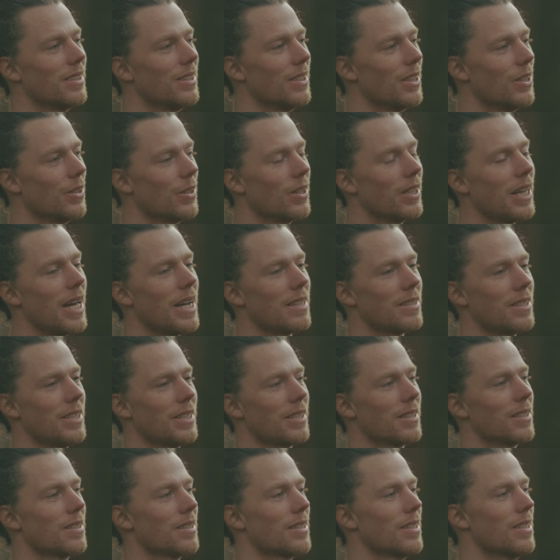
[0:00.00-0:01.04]
you know,
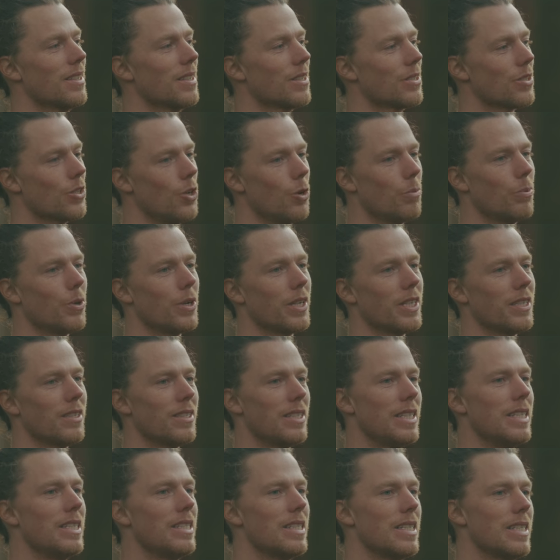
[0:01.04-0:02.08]
classic
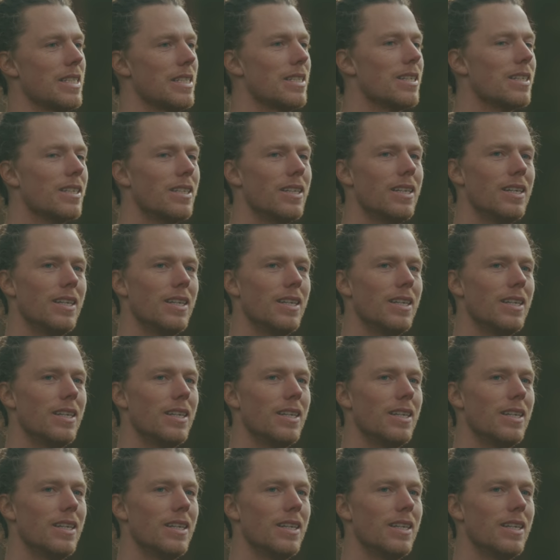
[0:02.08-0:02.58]
snowboarding season.